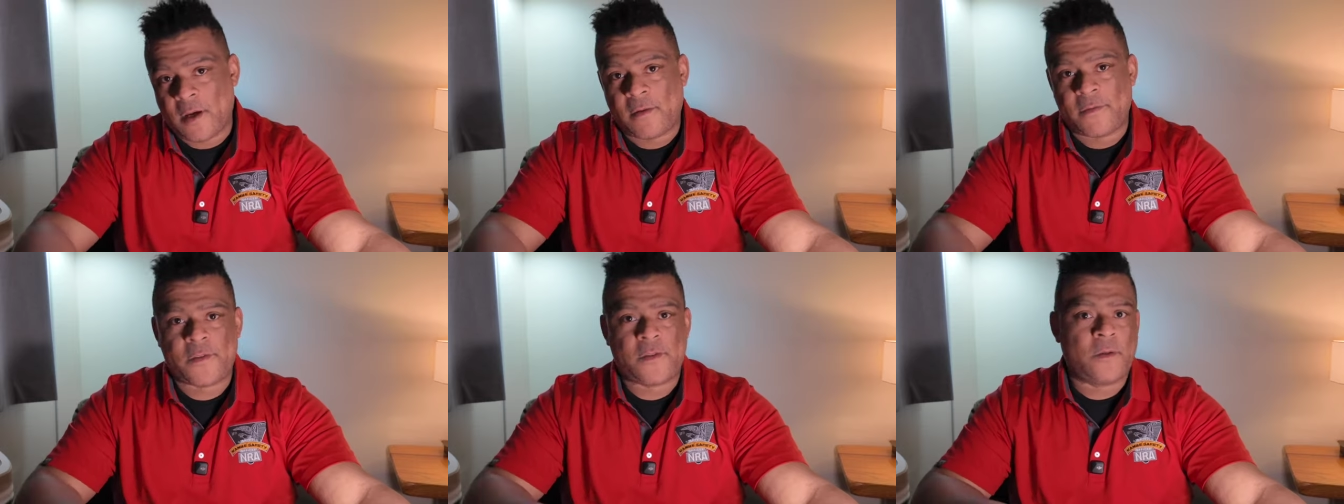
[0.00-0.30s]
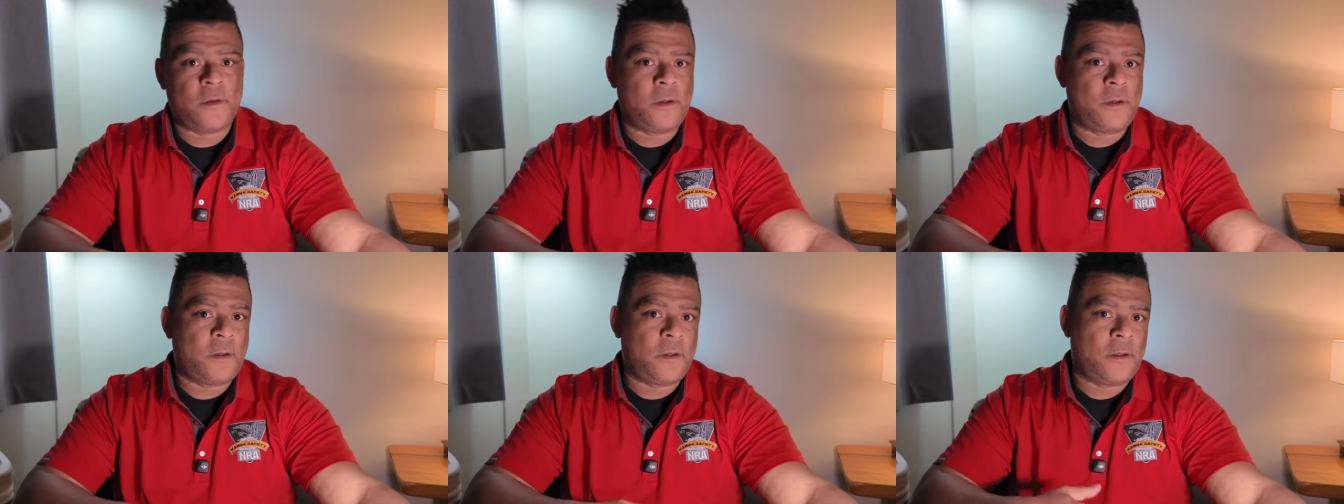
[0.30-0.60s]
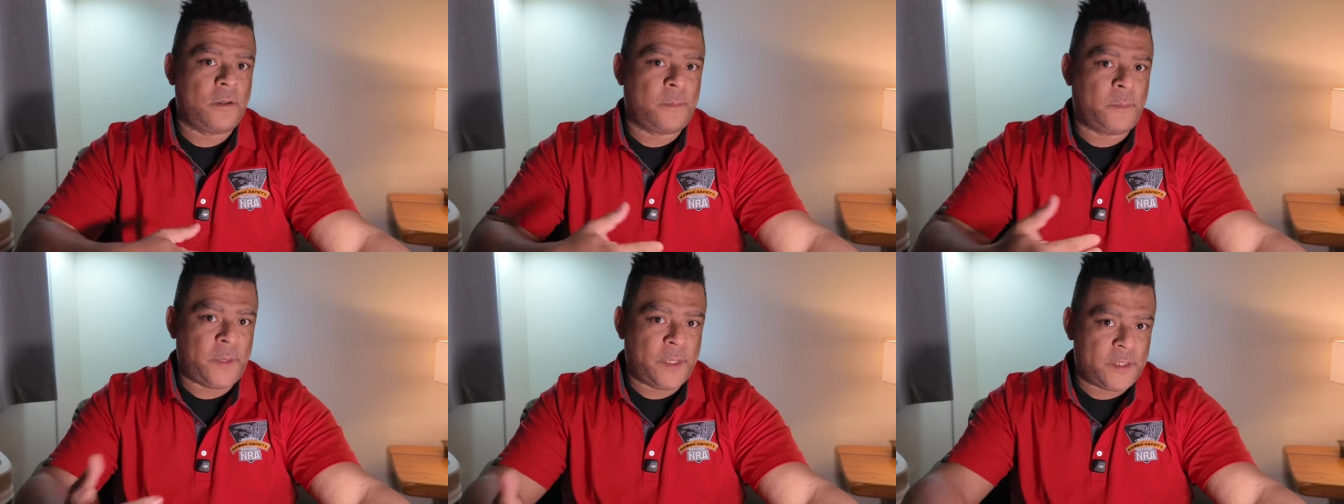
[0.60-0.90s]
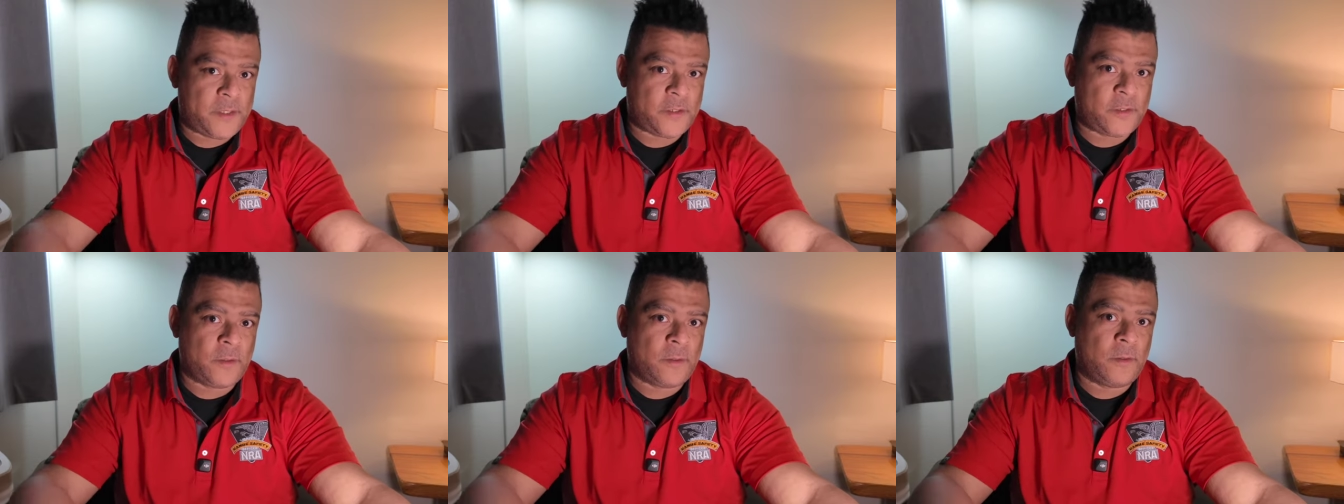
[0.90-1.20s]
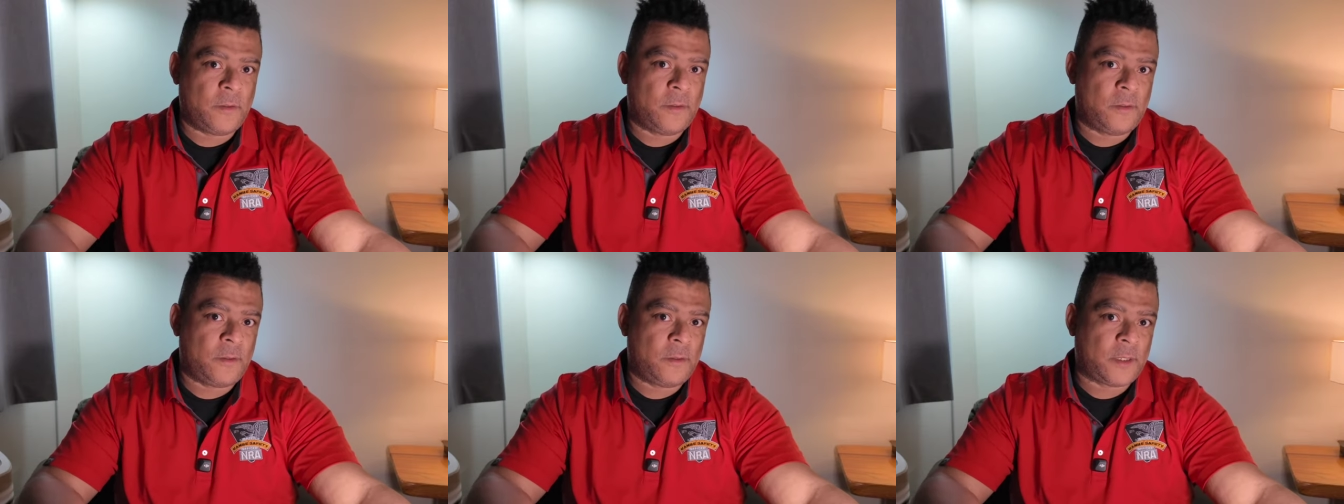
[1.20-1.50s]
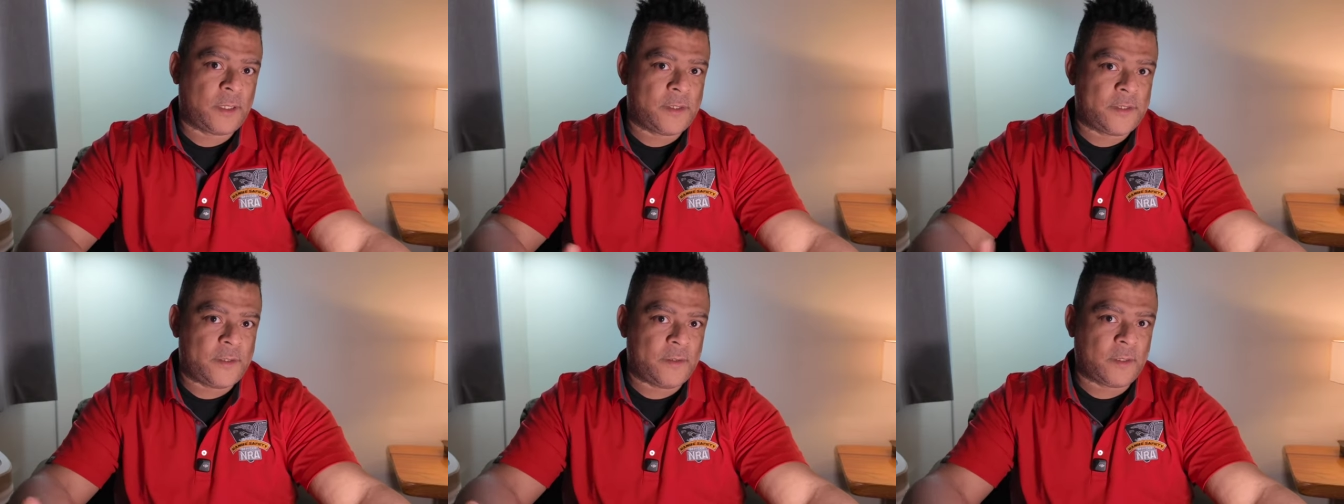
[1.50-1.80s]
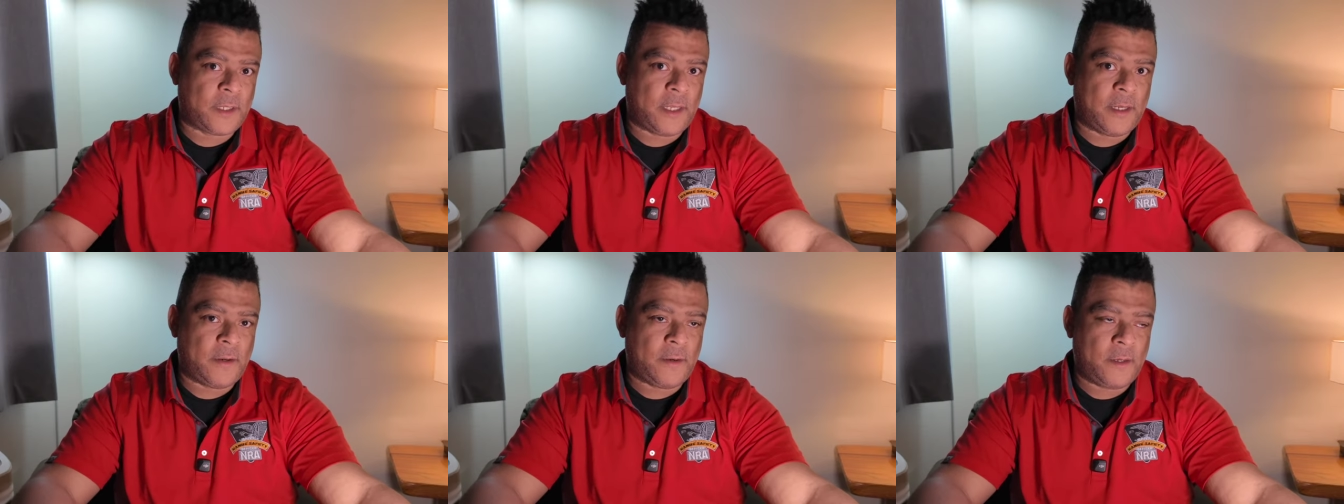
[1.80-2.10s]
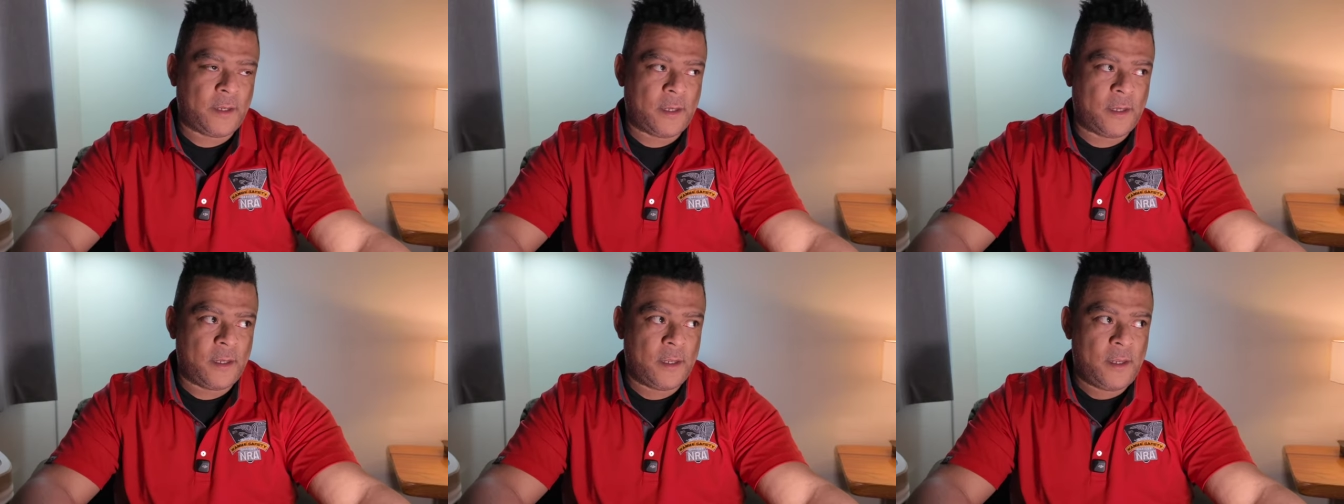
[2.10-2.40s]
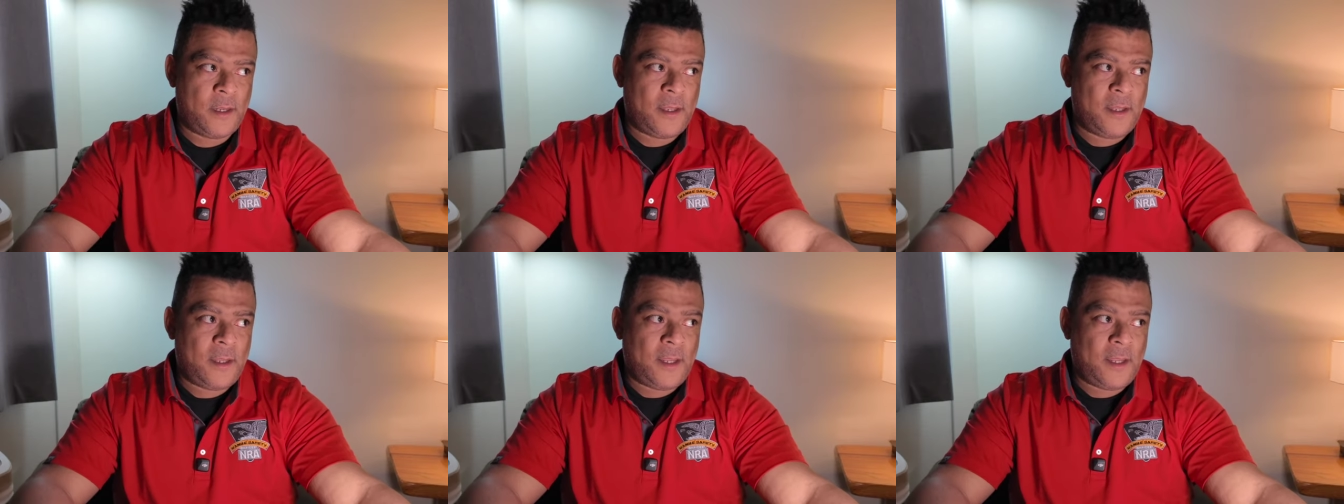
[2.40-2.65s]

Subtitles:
Officer, pistol, concealed carry,